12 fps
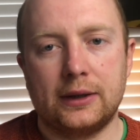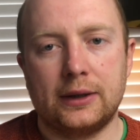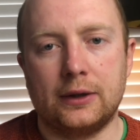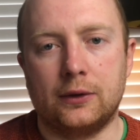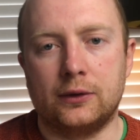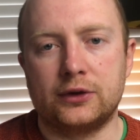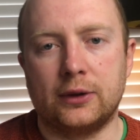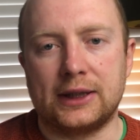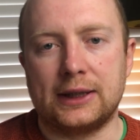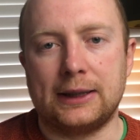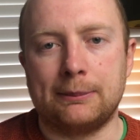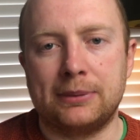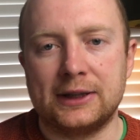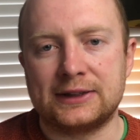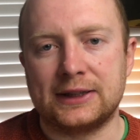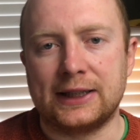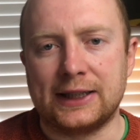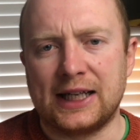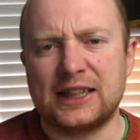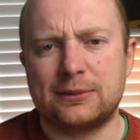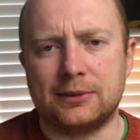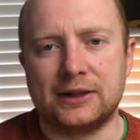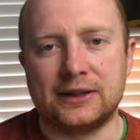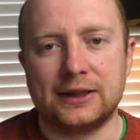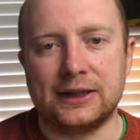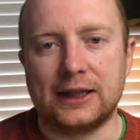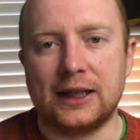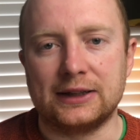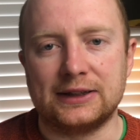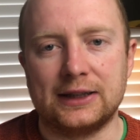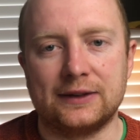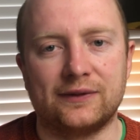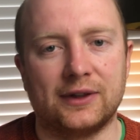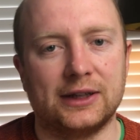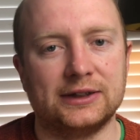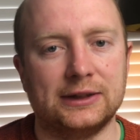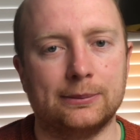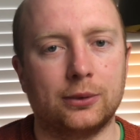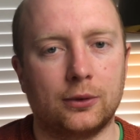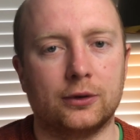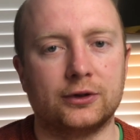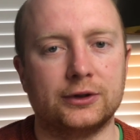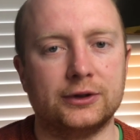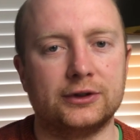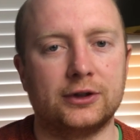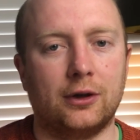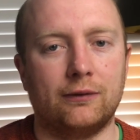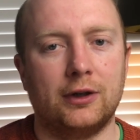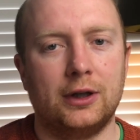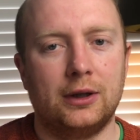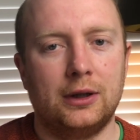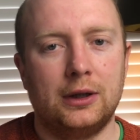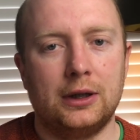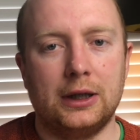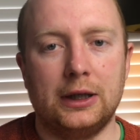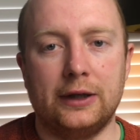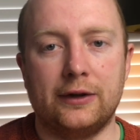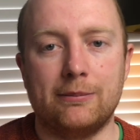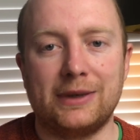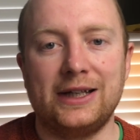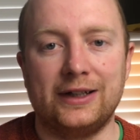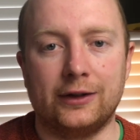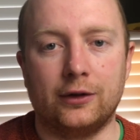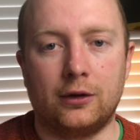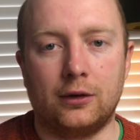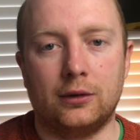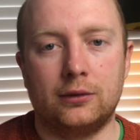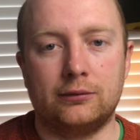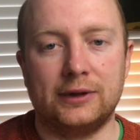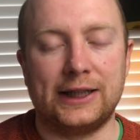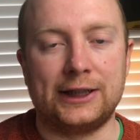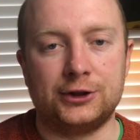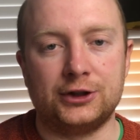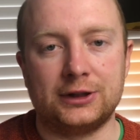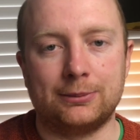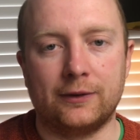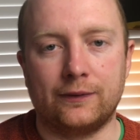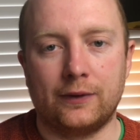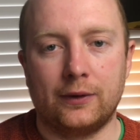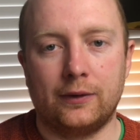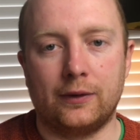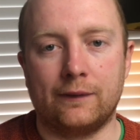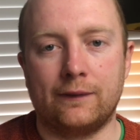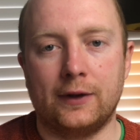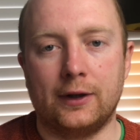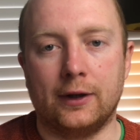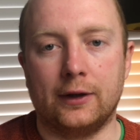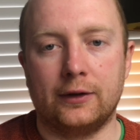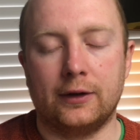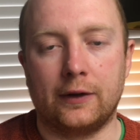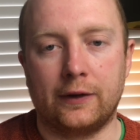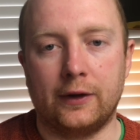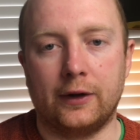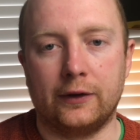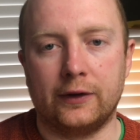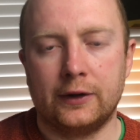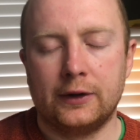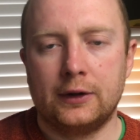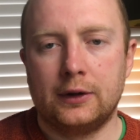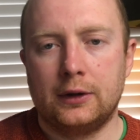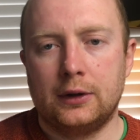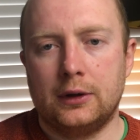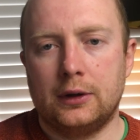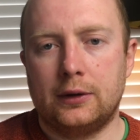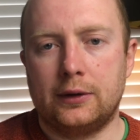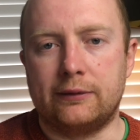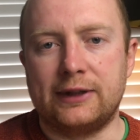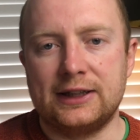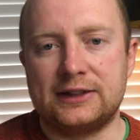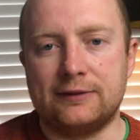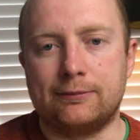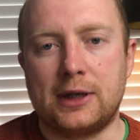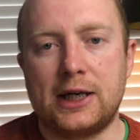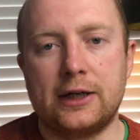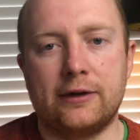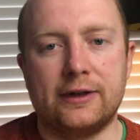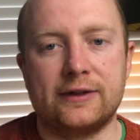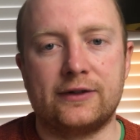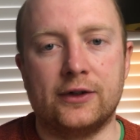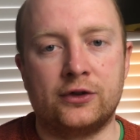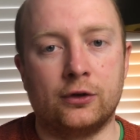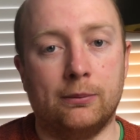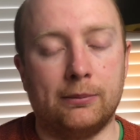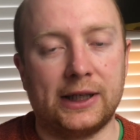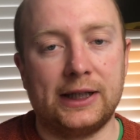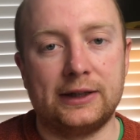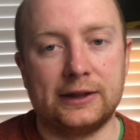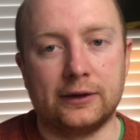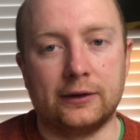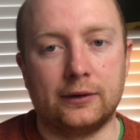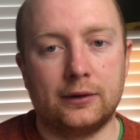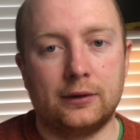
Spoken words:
also implicitly and explicitly identifies the importance of the mediant or relationship of the third. The relative minor is the submediant